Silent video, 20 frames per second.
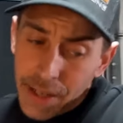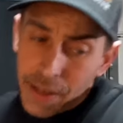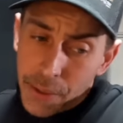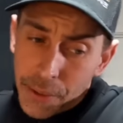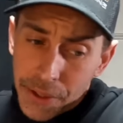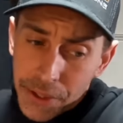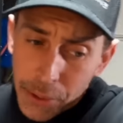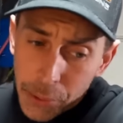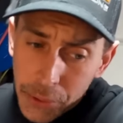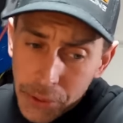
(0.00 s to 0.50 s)

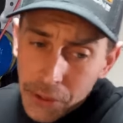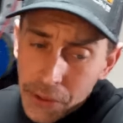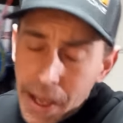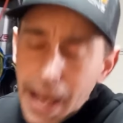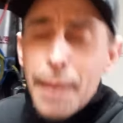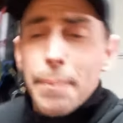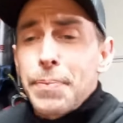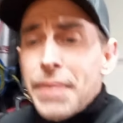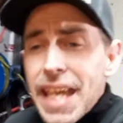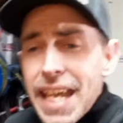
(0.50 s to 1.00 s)
We're gonna do a little
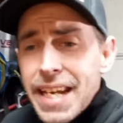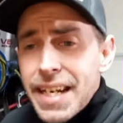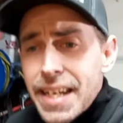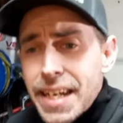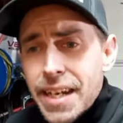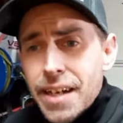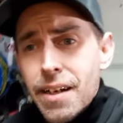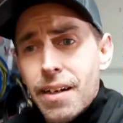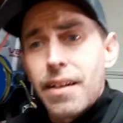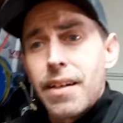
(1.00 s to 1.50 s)
update in
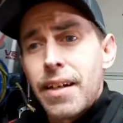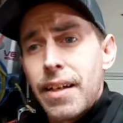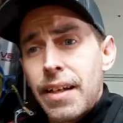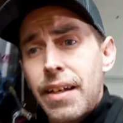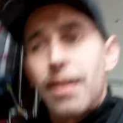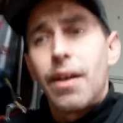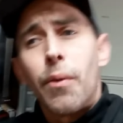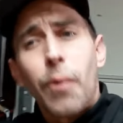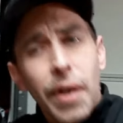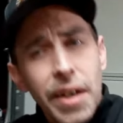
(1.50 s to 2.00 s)
here.
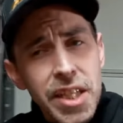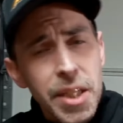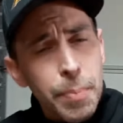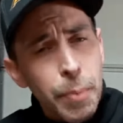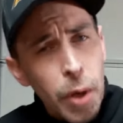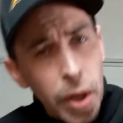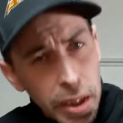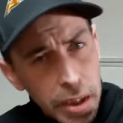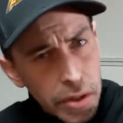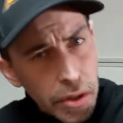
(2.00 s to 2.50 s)
I want to
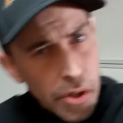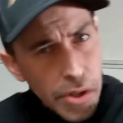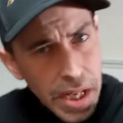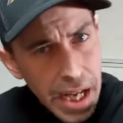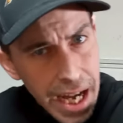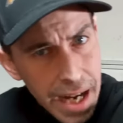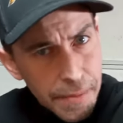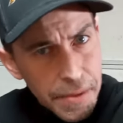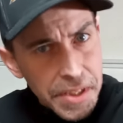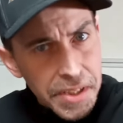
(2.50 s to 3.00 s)
spark a little
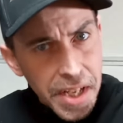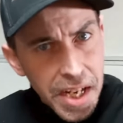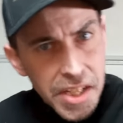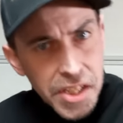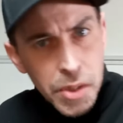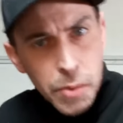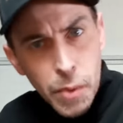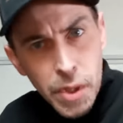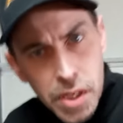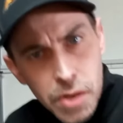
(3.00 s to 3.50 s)

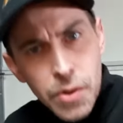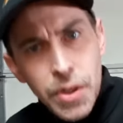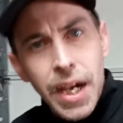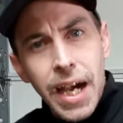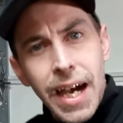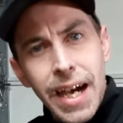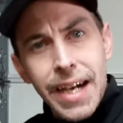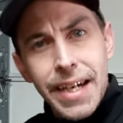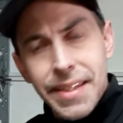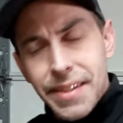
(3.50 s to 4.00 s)
conversation with you
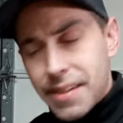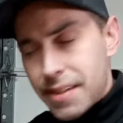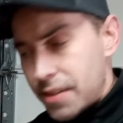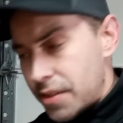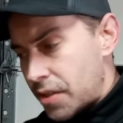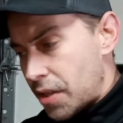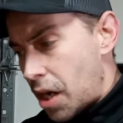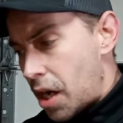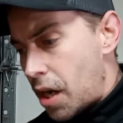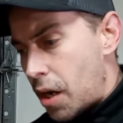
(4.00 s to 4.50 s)
guys,
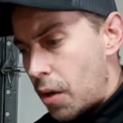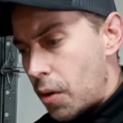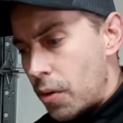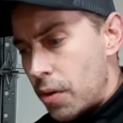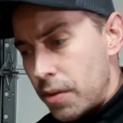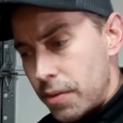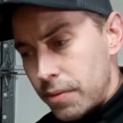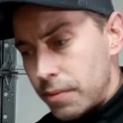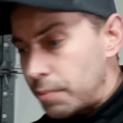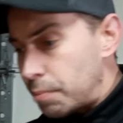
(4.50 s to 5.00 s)

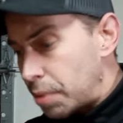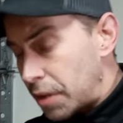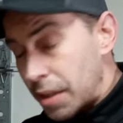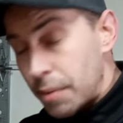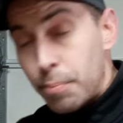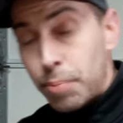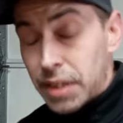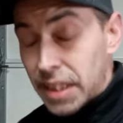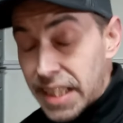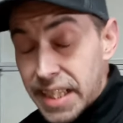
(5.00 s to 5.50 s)
so
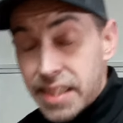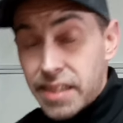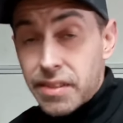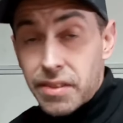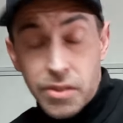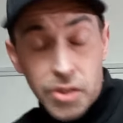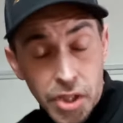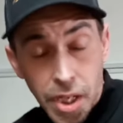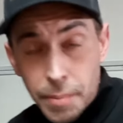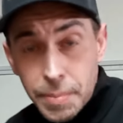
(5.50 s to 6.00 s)

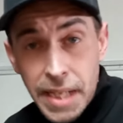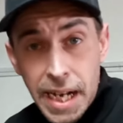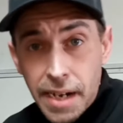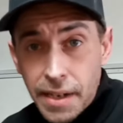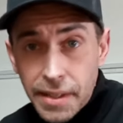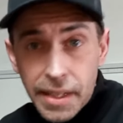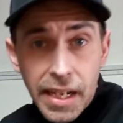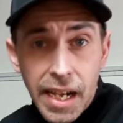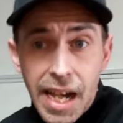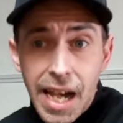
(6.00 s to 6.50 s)
please jump down
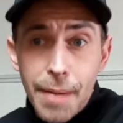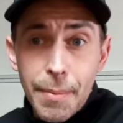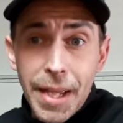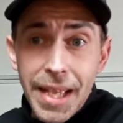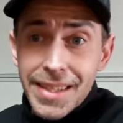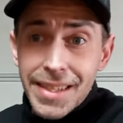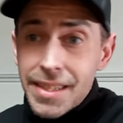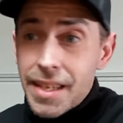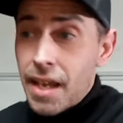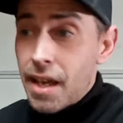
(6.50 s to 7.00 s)
in the
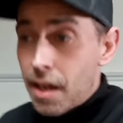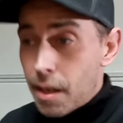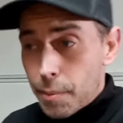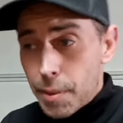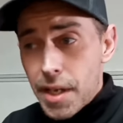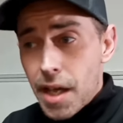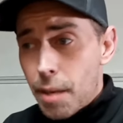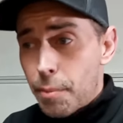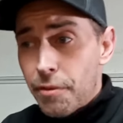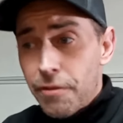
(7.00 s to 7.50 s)
comments.
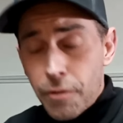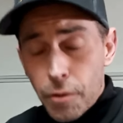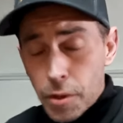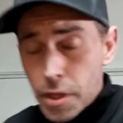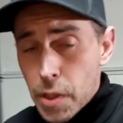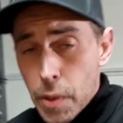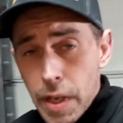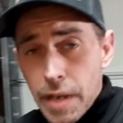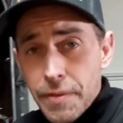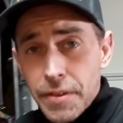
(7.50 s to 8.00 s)
But yeah, before
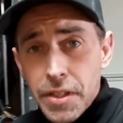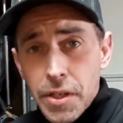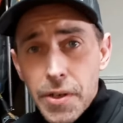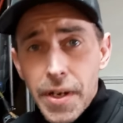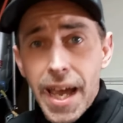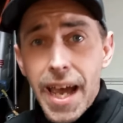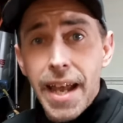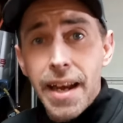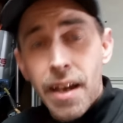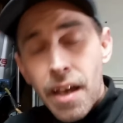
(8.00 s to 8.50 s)
you even do
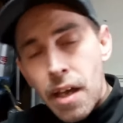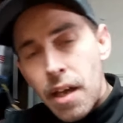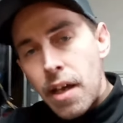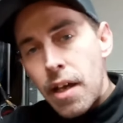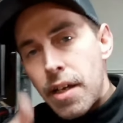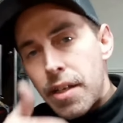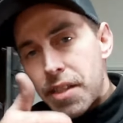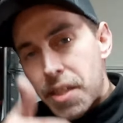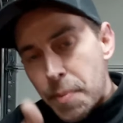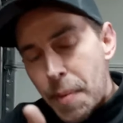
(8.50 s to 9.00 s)
that,
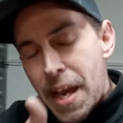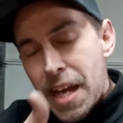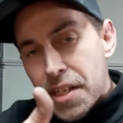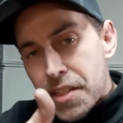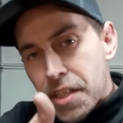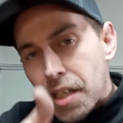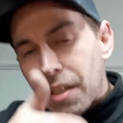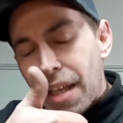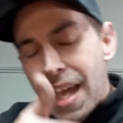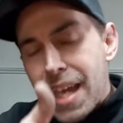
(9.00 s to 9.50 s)
smash
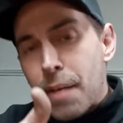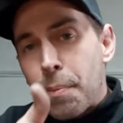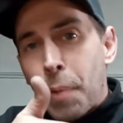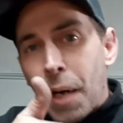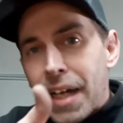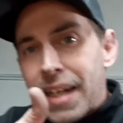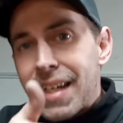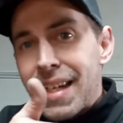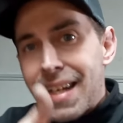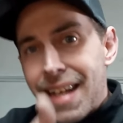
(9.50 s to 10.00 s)
the like
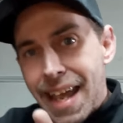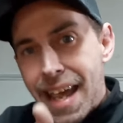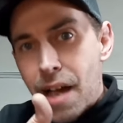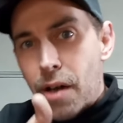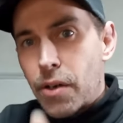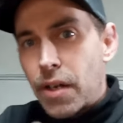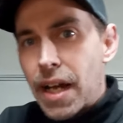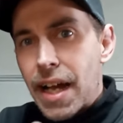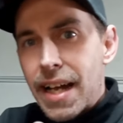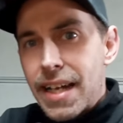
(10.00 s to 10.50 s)
button
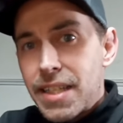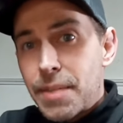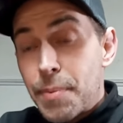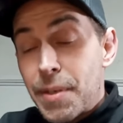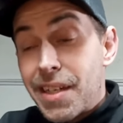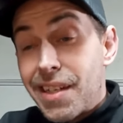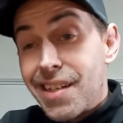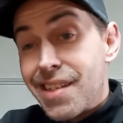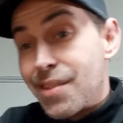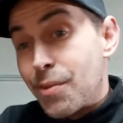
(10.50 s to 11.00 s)
now, guys,
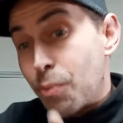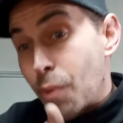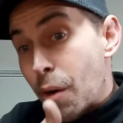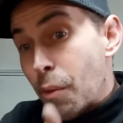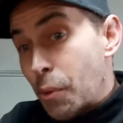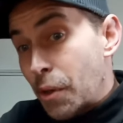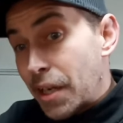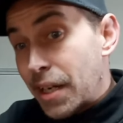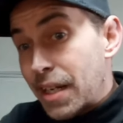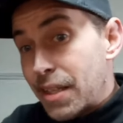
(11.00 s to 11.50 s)
because what
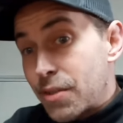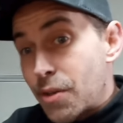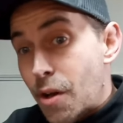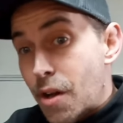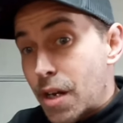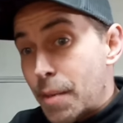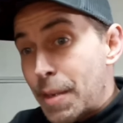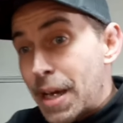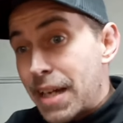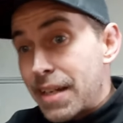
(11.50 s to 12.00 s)
we're gonna
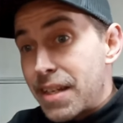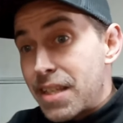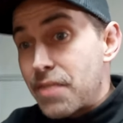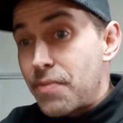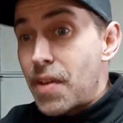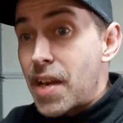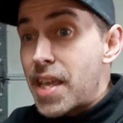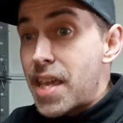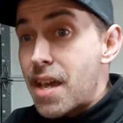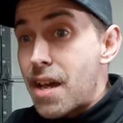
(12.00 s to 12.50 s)
talk about in this
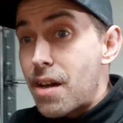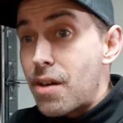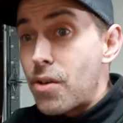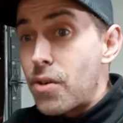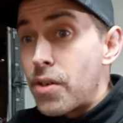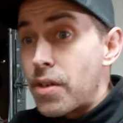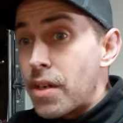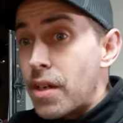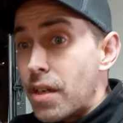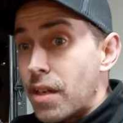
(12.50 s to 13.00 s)

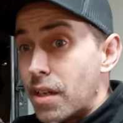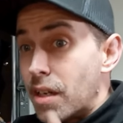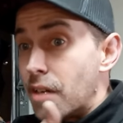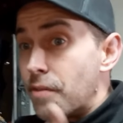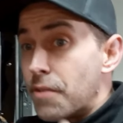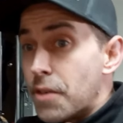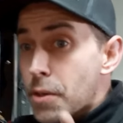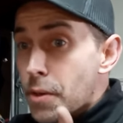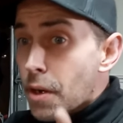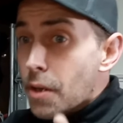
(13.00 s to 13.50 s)
video,
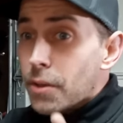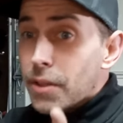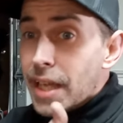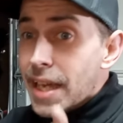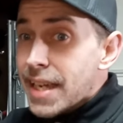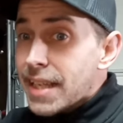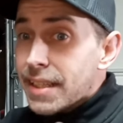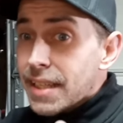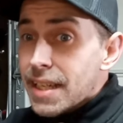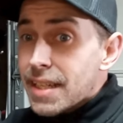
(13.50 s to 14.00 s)
if you don't
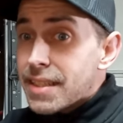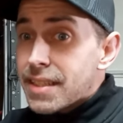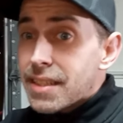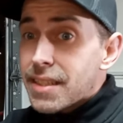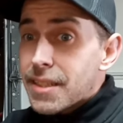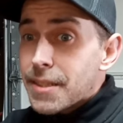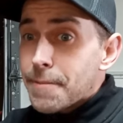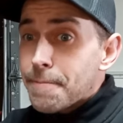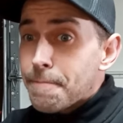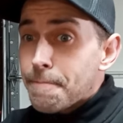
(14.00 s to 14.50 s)
like
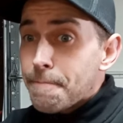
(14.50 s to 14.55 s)
this,